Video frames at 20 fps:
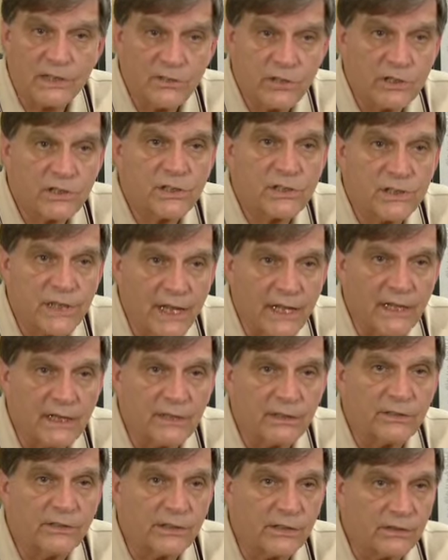I just
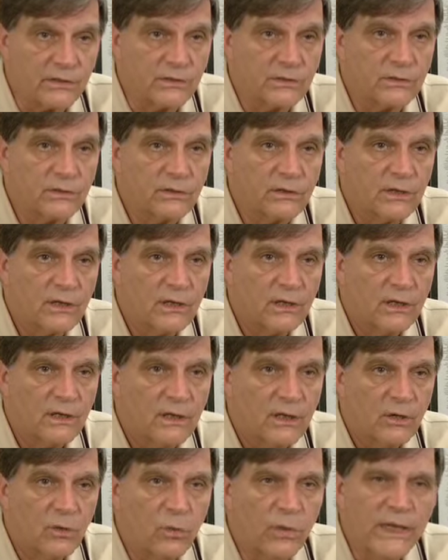stated to you,
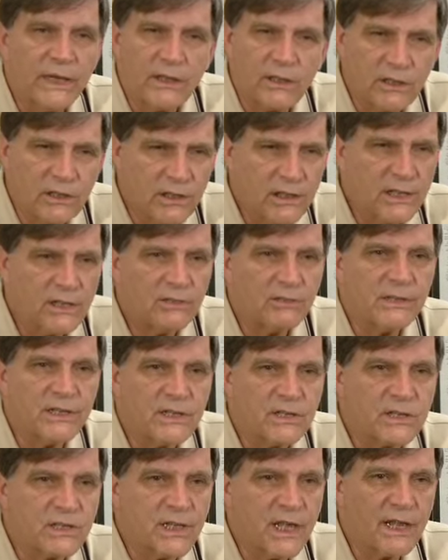we could literally
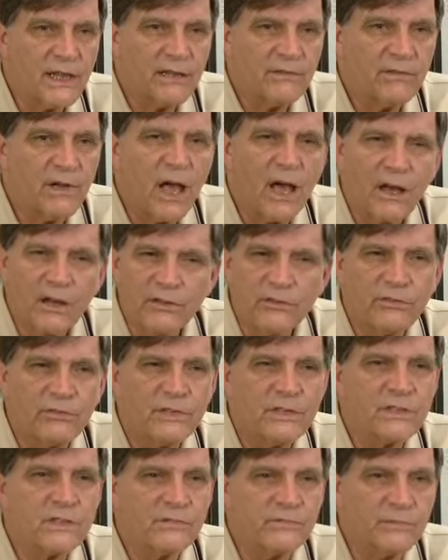save
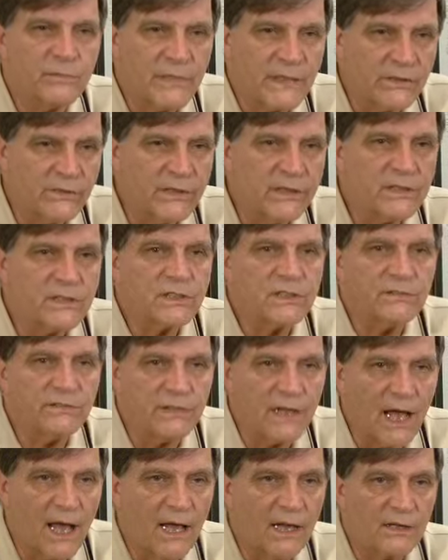hundreds of billions
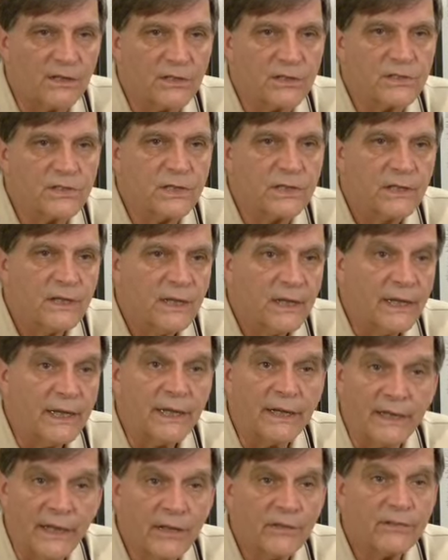of dollars
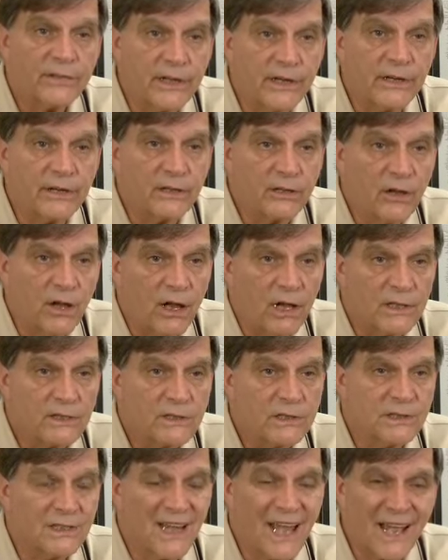in healthcare
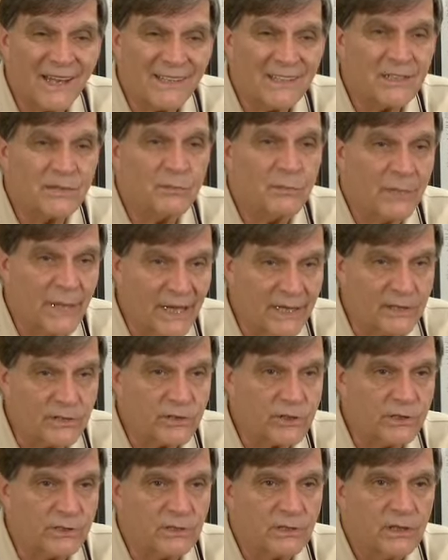costs, not to
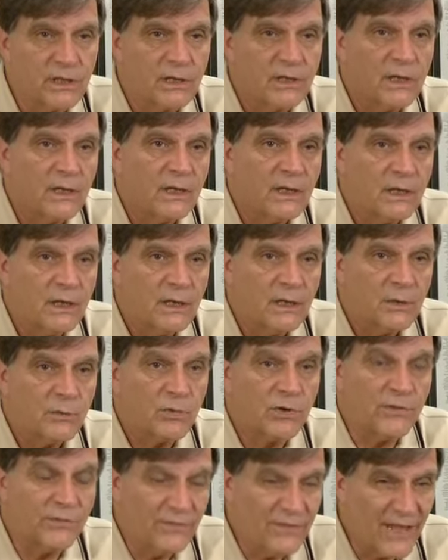mention
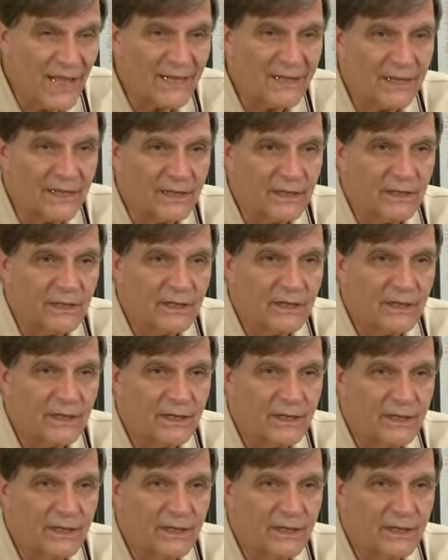preventing